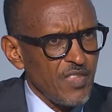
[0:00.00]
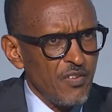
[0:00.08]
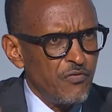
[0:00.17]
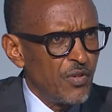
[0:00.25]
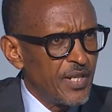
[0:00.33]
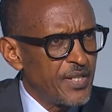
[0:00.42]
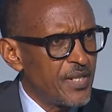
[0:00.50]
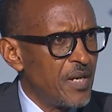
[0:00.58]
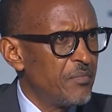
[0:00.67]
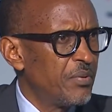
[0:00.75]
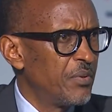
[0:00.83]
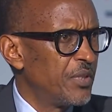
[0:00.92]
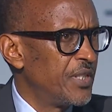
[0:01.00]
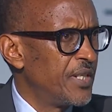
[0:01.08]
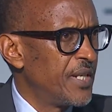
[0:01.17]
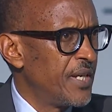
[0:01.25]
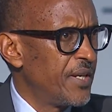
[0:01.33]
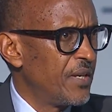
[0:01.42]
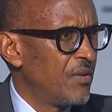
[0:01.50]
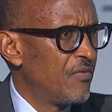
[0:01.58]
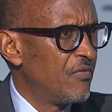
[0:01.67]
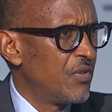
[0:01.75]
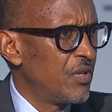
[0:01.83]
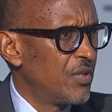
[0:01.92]
For example, in the area
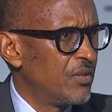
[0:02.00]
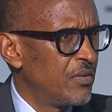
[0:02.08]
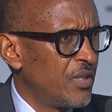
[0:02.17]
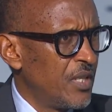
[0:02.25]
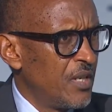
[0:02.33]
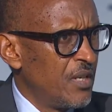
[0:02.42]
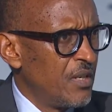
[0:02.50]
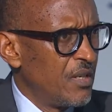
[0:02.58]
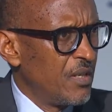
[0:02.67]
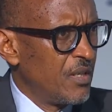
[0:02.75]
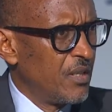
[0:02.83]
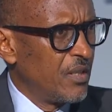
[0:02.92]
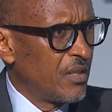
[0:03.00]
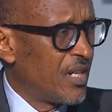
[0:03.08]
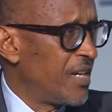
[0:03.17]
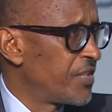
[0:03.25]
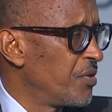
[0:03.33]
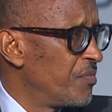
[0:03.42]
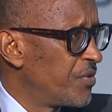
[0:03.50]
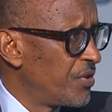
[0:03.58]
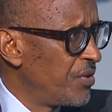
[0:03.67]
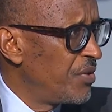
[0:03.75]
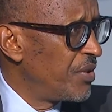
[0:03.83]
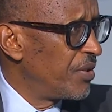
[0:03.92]
of customs
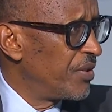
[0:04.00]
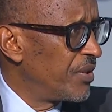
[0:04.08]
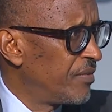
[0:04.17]
union